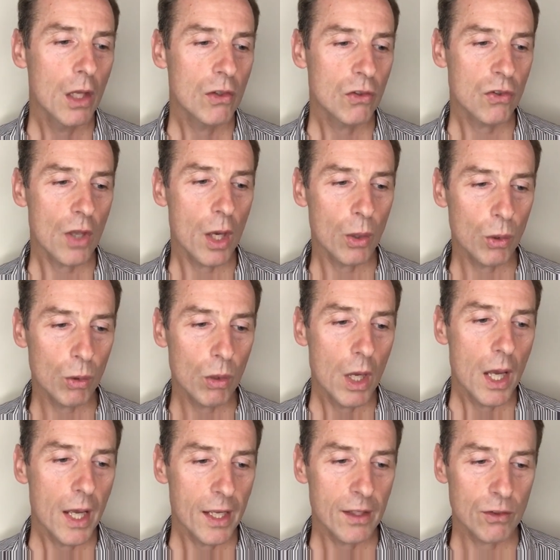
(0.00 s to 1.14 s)
So
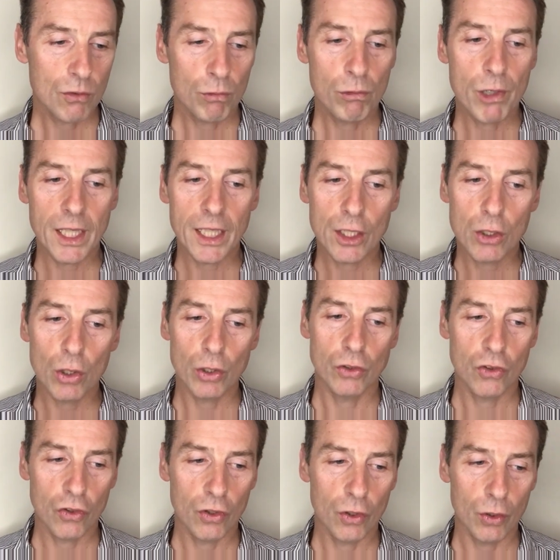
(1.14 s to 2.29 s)
it's really
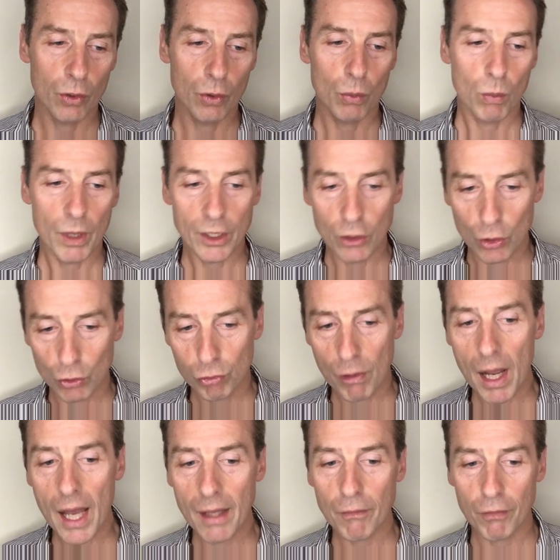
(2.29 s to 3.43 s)
good to, when you're
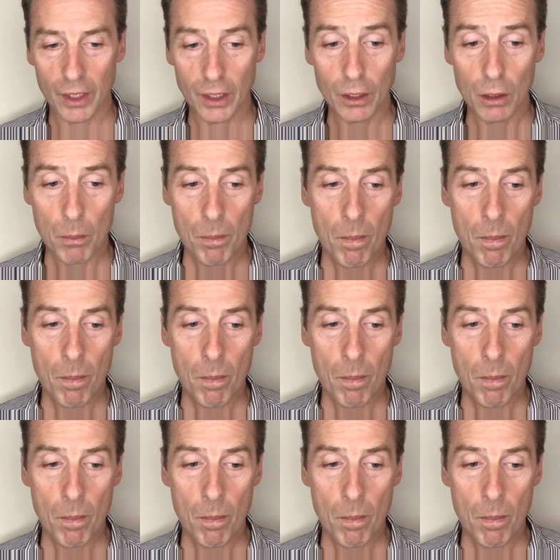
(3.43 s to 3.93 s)
driving,